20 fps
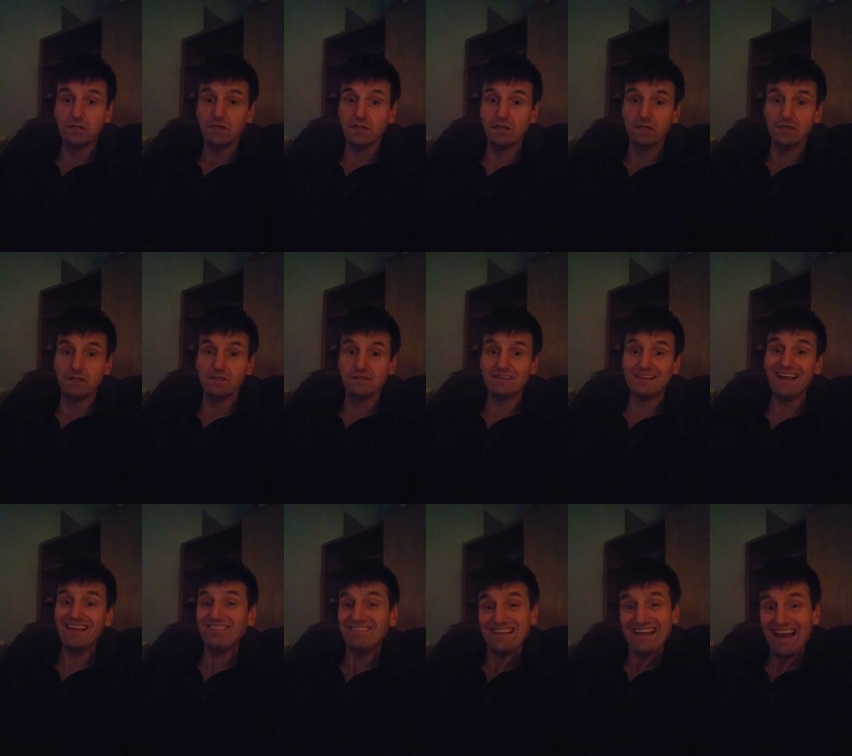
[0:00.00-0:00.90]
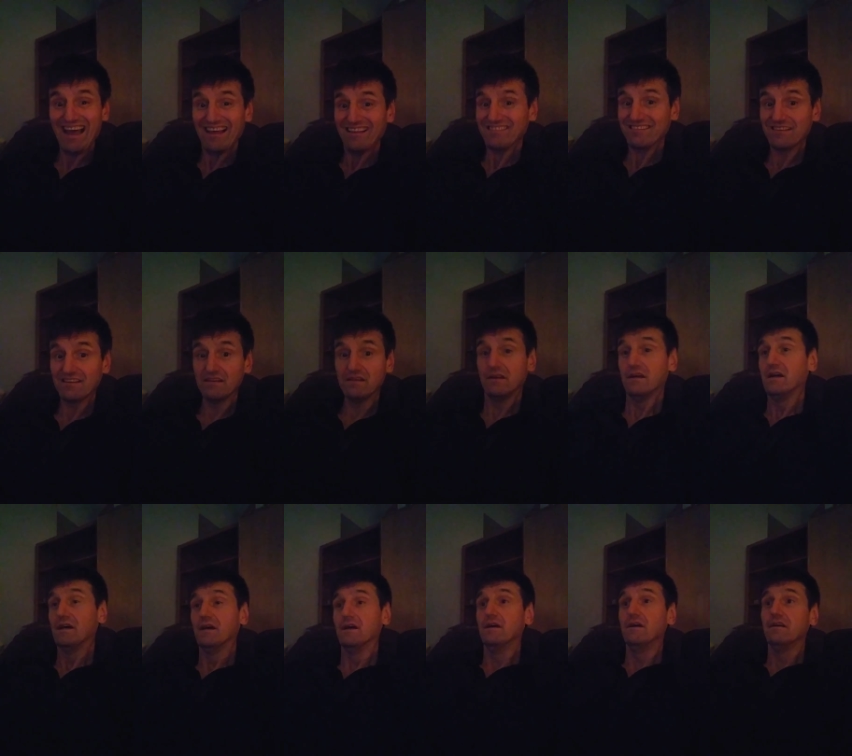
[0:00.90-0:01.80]
is kind of a task.
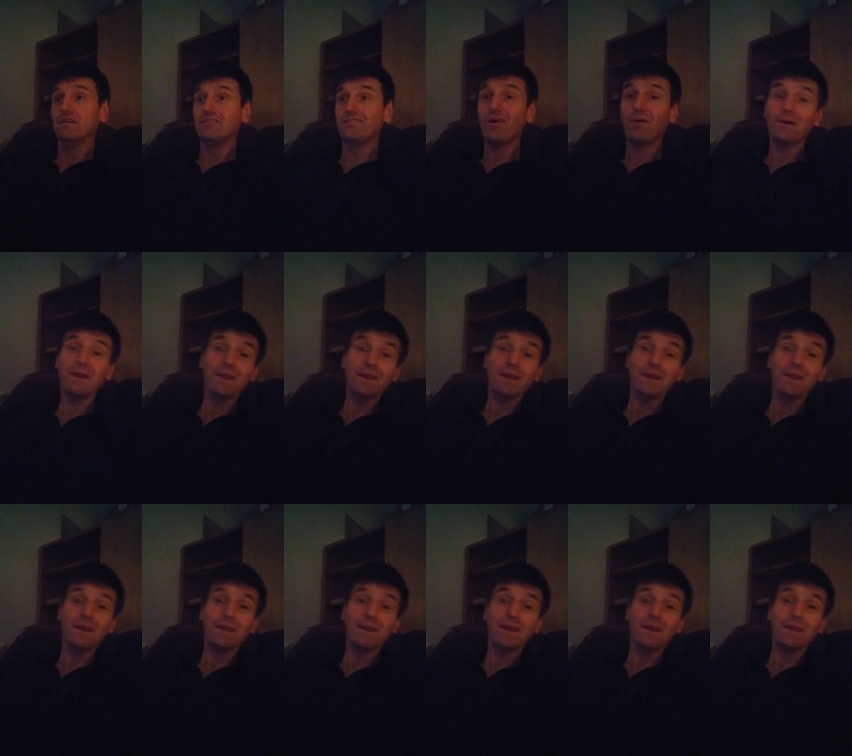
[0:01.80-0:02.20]
So